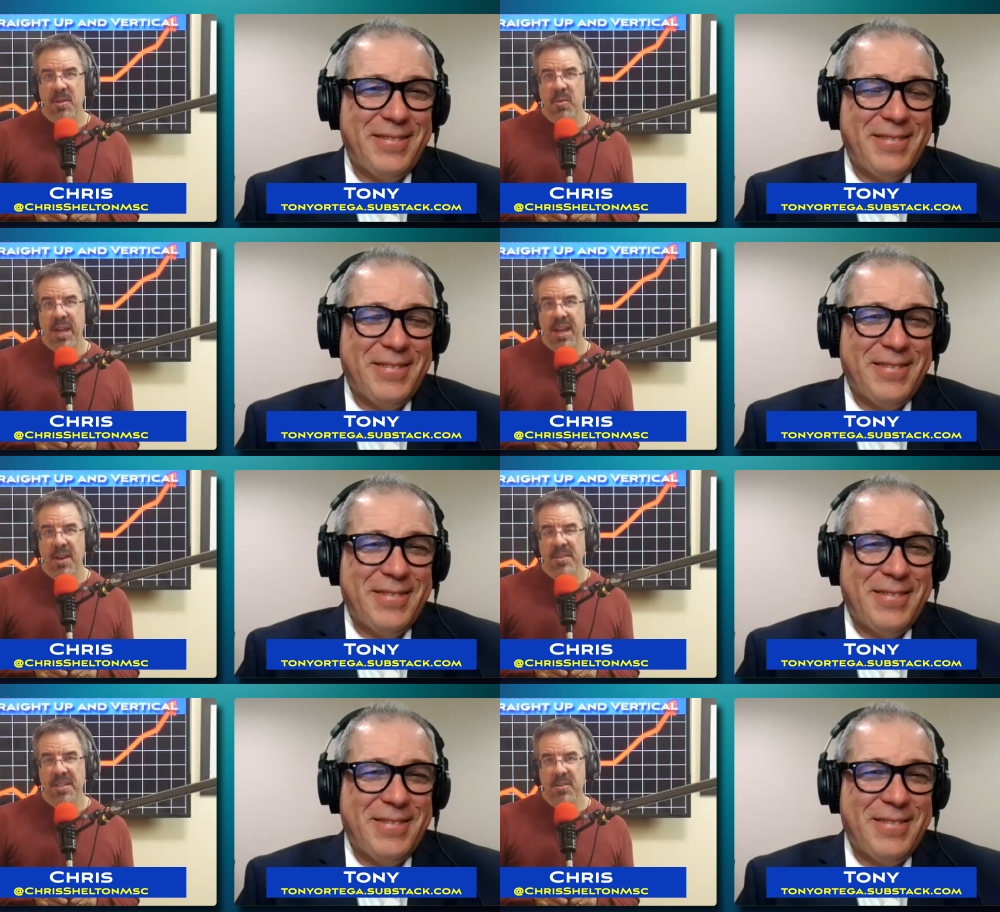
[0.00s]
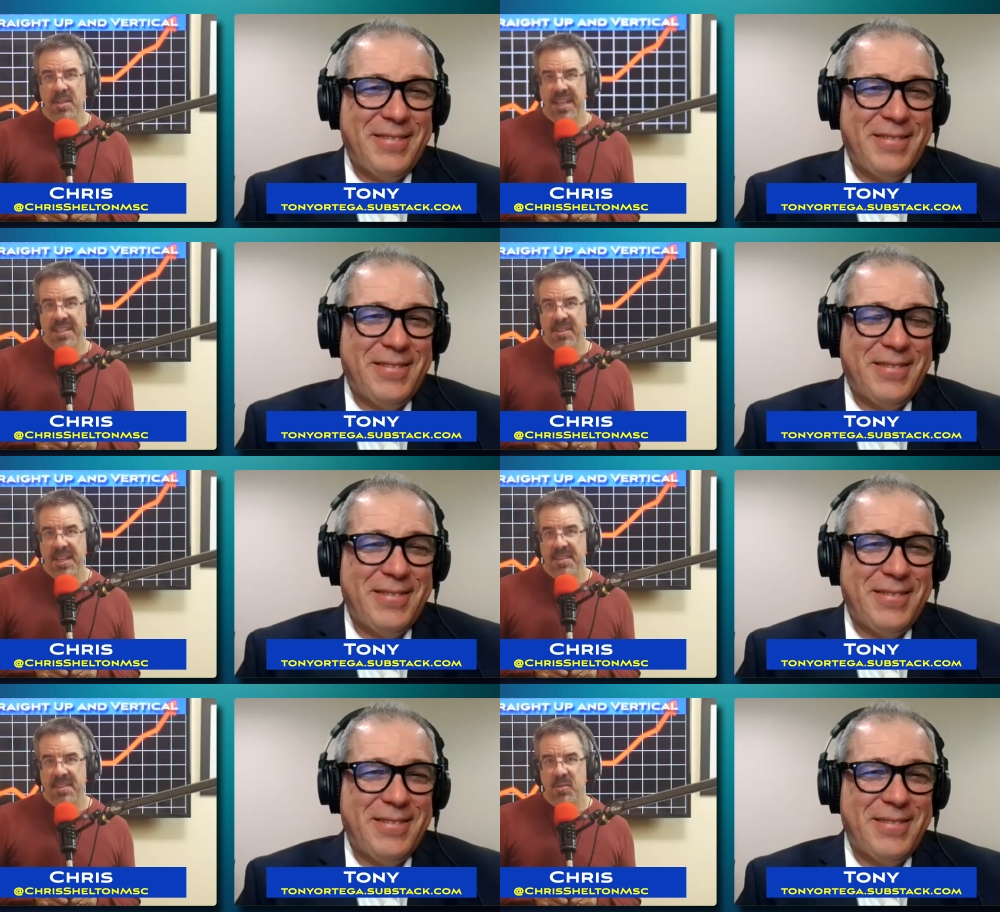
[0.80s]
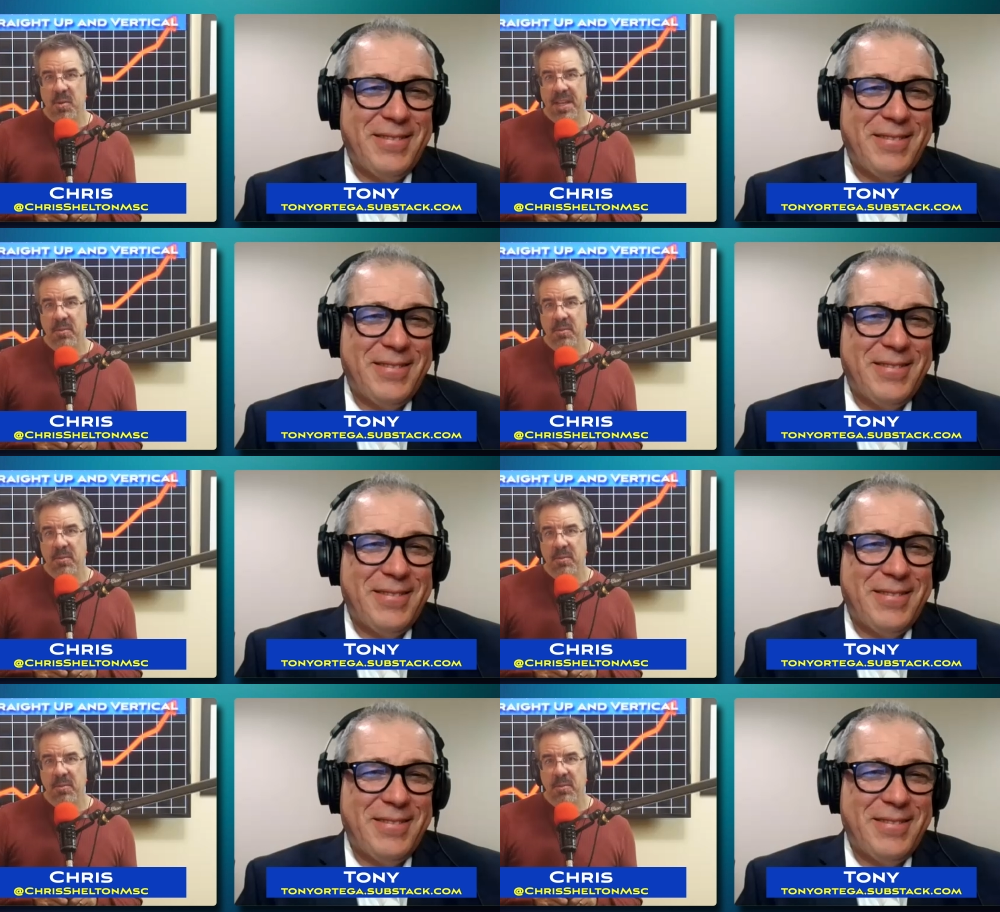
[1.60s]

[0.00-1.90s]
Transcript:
Speaker 1: around. I know you guys like this one.